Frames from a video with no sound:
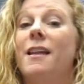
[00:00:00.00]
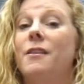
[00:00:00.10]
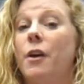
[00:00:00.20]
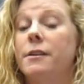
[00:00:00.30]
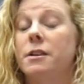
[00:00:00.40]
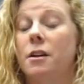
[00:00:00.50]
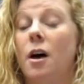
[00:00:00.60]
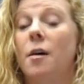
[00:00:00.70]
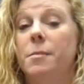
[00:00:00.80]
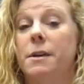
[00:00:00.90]
They're actually
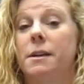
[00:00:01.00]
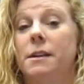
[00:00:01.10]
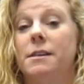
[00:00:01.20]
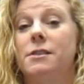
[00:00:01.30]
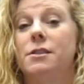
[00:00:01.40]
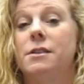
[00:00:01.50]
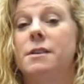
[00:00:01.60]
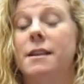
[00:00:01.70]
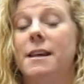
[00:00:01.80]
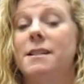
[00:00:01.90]
competent, it's
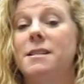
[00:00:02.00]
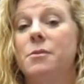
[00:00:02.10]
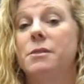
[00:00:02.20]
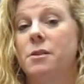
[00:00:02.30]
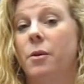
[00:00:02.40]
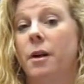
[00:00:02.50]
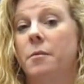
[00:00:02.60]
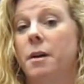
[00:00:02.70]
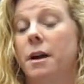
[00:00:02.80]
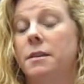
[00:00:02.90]
just they see what's going on
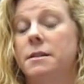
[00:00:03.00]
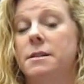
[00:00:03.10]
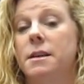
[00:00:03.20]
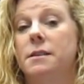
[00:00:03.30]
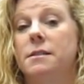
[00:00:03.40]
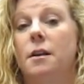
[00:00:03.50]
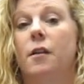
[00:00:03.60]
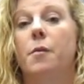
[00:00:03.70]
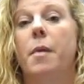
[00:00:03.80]
behind the scenes and all the